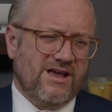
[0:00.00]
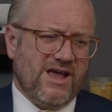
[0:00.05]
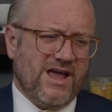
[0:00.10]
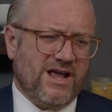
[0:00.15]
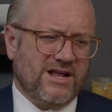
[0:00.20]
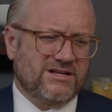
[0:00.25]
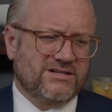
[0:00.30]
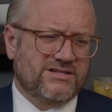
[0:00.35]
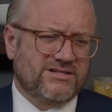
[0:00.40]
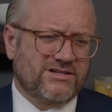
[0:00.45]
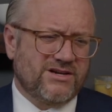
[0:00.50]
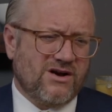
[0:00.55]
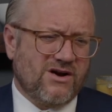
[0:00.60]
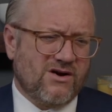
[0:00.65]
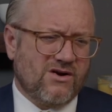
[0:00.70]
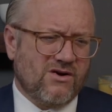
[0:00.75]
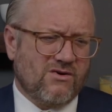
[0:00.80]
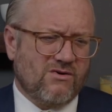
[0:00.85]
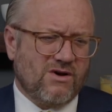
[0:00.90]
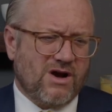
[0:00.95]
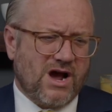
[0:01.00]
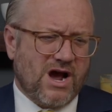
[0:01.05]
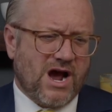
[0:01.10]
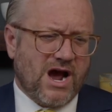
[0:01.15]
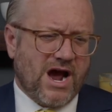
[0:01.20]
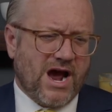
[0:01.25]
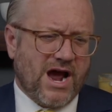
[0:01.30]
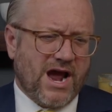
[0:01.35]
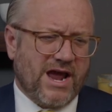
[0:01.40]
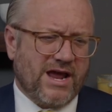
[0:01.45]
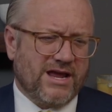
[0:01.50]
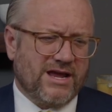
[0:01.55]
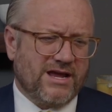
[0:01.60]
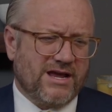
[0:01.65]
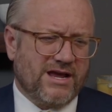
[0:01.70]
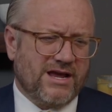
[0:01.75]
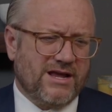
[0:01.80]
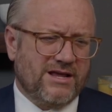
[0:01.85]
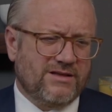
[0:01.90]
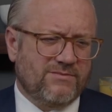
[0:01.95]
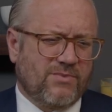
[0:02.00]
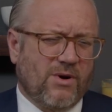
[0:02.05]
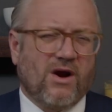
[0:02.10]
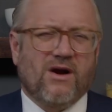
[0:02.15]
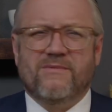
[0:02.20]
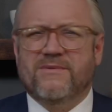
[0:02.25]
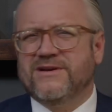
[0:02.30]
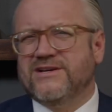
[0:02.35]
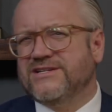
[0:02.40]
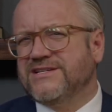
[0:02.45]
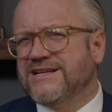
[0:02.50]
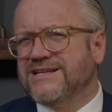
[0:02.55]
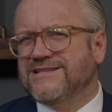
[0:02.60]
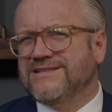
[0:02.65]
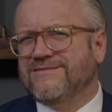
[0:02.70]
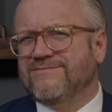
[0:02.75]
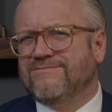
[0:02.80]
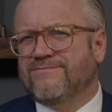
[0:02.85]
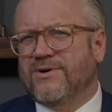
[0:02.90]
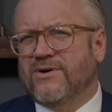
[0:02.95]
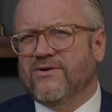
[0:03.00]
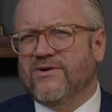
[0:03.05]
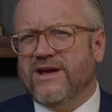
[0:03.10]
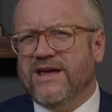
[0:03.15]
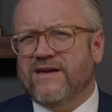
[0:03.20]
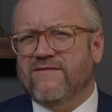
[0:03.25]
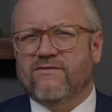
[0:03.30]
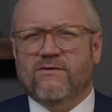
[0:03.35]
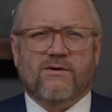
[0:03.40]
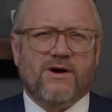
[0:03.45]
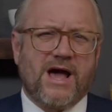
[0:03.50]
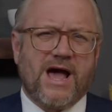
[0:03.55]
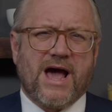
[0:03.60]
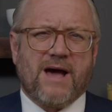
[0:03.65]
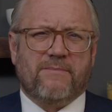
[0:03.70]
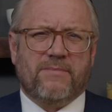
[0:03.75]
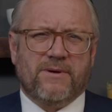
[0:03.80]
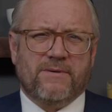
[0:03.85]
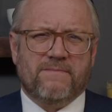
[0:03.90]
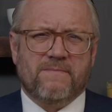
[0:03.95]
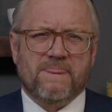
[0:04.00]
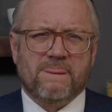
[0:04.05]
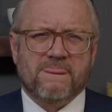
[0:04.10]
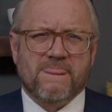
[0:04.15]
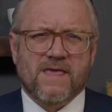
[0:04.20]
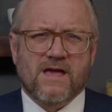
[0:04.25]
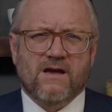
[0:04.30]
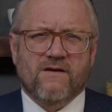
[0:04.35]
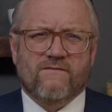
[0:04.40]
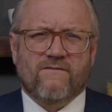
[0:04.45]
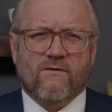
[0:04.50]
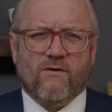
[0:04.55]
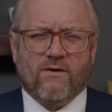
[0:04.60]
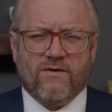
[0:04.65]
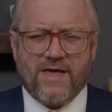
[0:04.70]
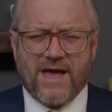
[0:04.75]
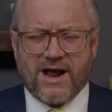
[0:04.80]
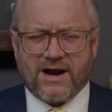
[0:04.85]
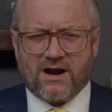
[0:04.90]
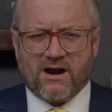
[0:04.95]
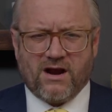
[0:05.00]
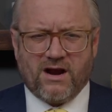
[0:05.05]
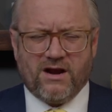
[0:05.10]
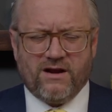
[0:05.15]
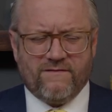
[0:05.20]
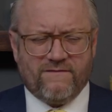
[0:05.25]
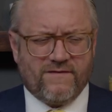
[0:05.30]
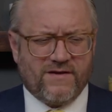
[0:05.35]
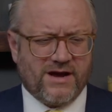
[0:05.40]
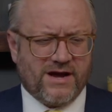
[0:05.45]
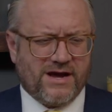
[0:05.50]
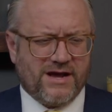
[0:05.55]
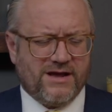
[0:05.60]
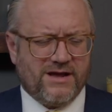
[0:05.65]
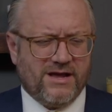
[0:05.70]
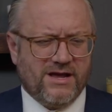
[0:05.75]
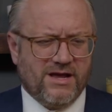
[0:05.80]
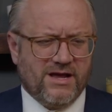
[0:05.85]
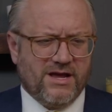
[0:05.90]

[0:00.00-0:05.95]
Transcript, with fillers: And so I, part of me just doesn't believe it will happen for that kind of uh,